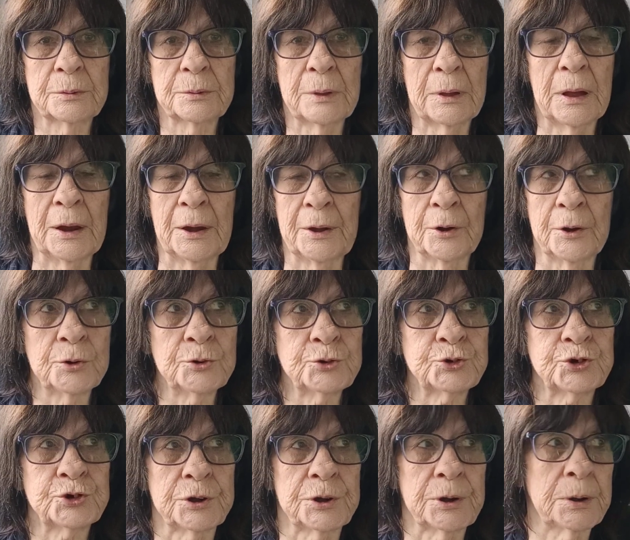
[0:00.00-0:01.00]
I know
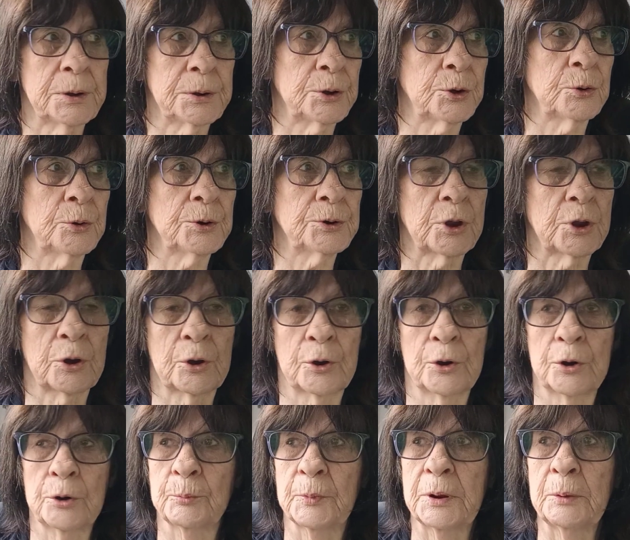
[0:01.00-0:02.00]
she didn't do it to
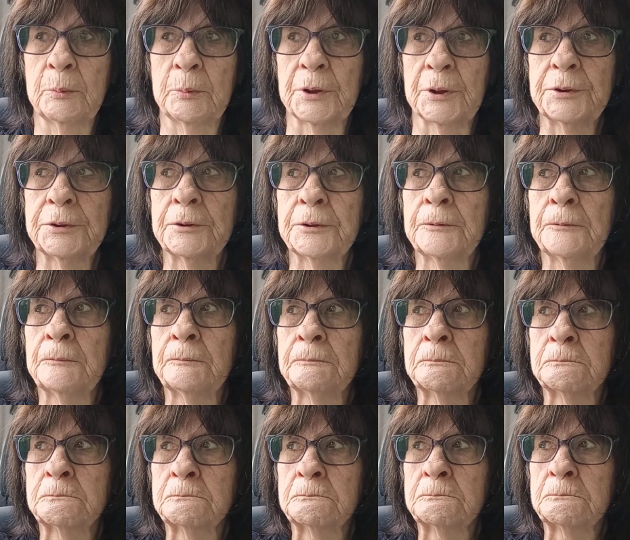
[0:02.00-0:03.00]
hurt me, but
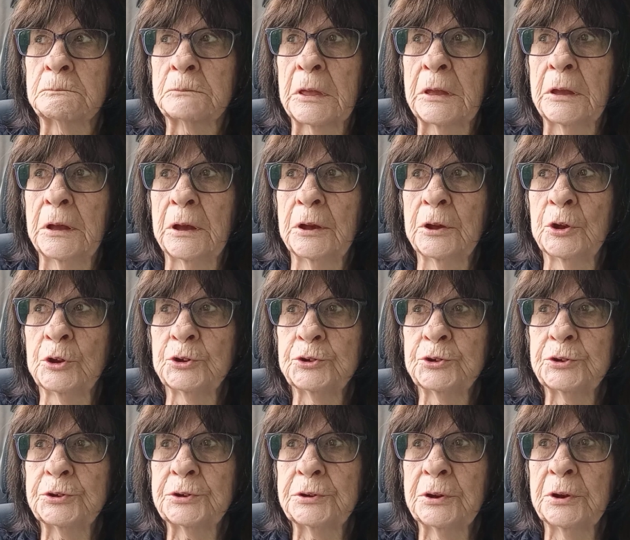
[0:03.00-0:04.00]
uh,
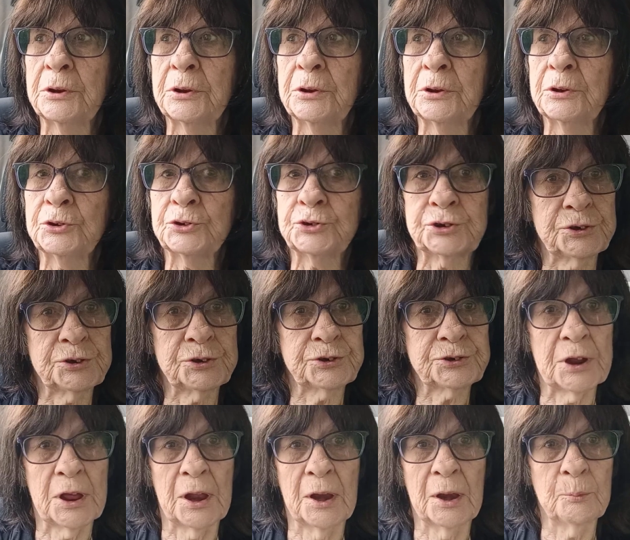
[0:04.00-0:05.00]
she's
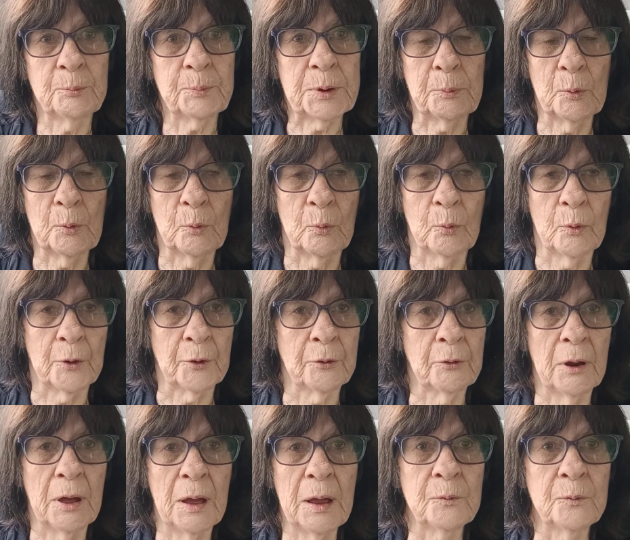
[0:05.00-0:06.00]
telling people what her
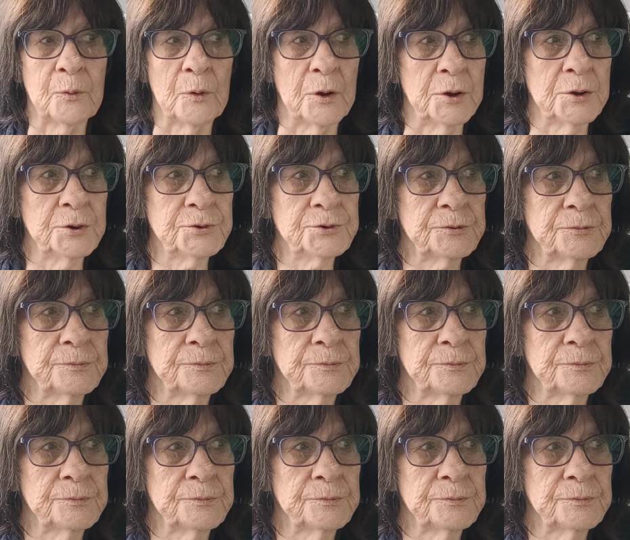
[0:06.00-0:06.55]
life was,